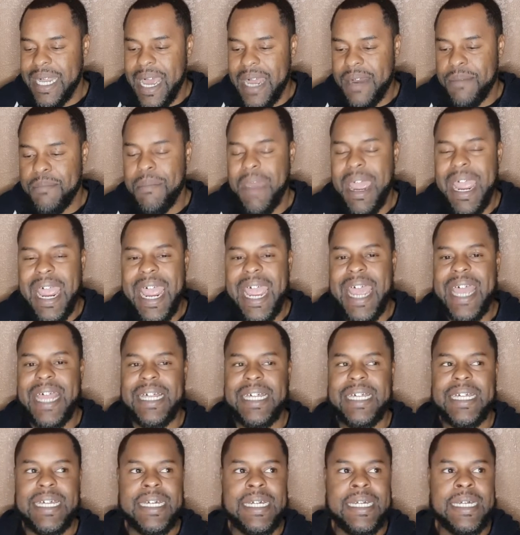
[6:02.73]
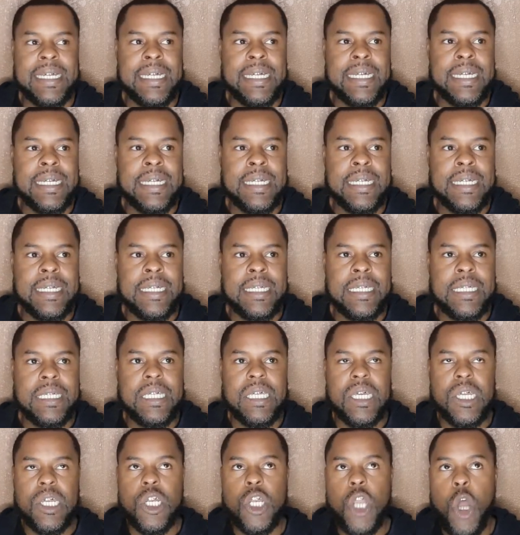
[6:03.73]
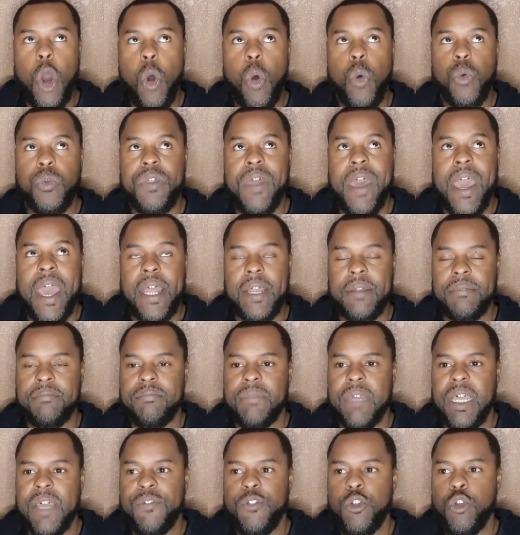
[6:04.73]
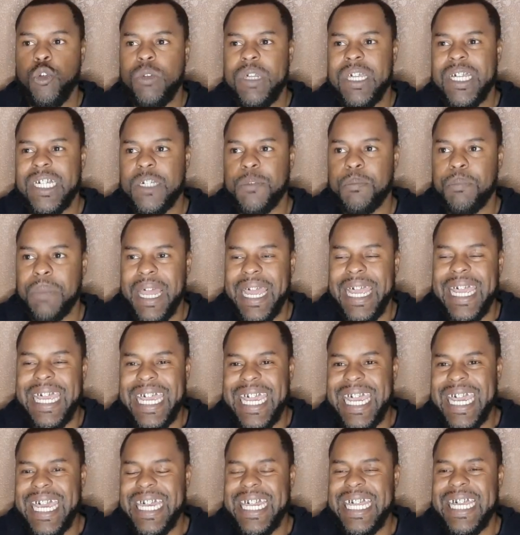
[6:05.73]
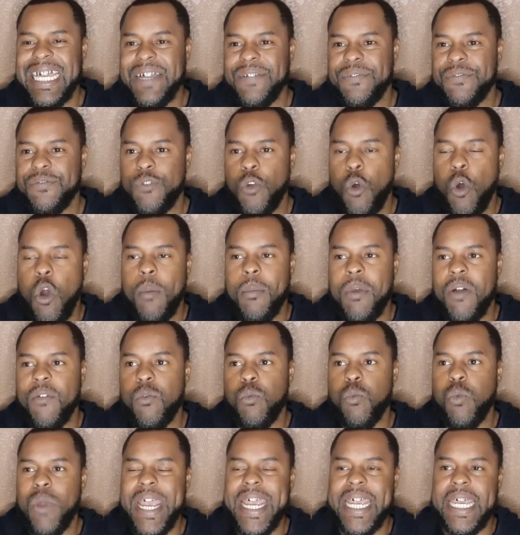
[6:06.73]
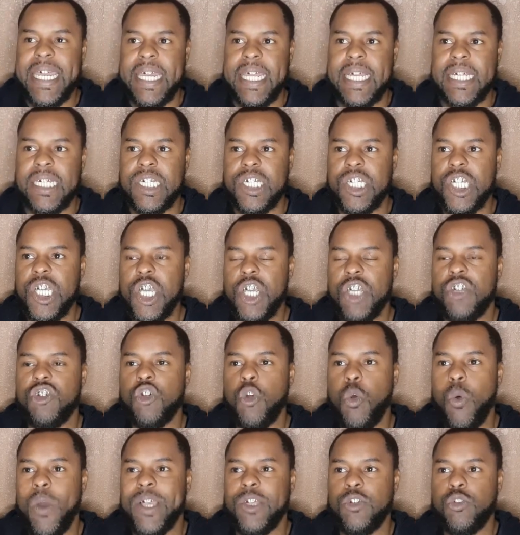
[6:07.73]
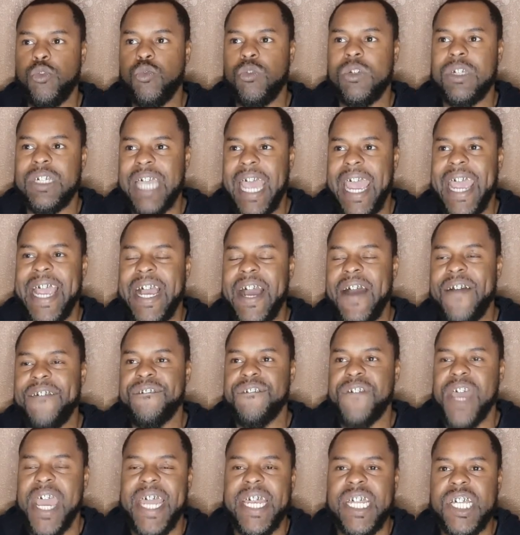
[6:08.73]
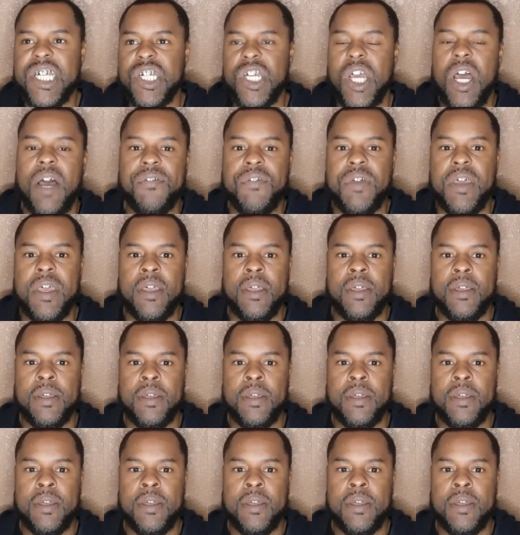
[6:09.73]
that man to know that if you display any form of weakness, she's going to take advantage of it.